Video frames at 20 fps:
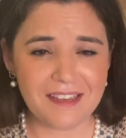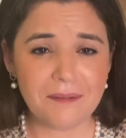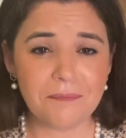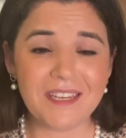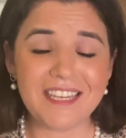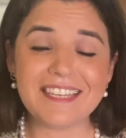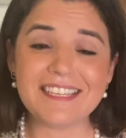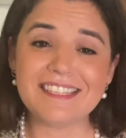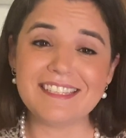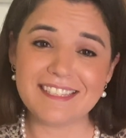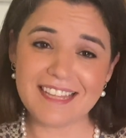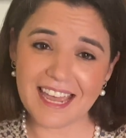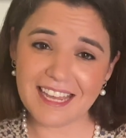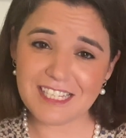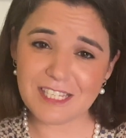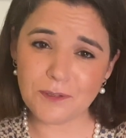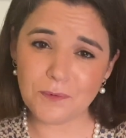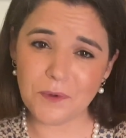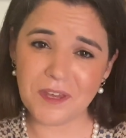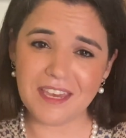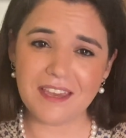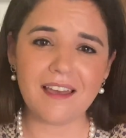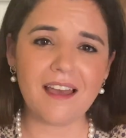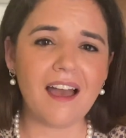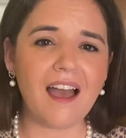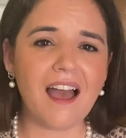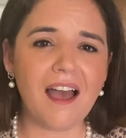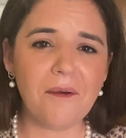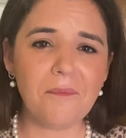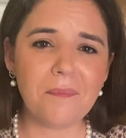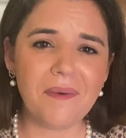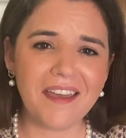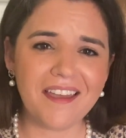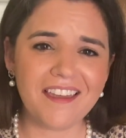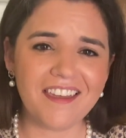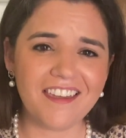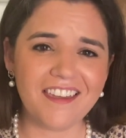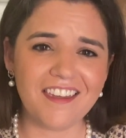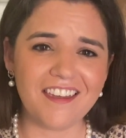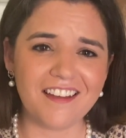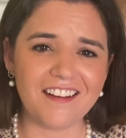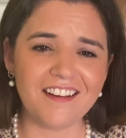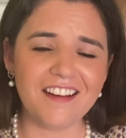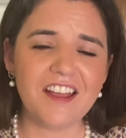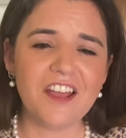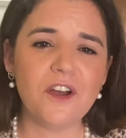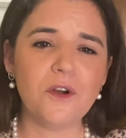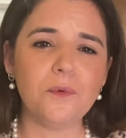because next week I'm back here